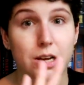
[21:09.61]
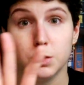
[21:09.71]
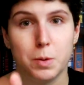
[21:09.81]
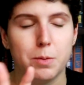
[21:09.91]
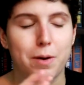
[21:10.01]
I'll
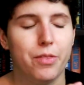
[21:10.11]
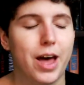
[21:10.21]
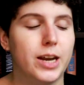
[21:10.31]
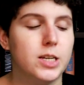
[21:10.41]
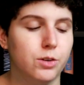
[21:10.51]
speak about
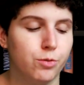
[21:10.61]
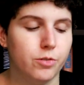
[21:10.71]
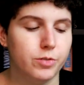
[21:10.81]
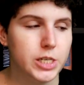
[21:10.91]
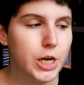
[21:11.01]
that in a
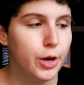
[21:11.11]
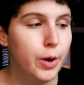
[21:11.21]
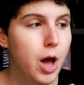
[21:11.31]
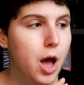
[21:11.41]
different video,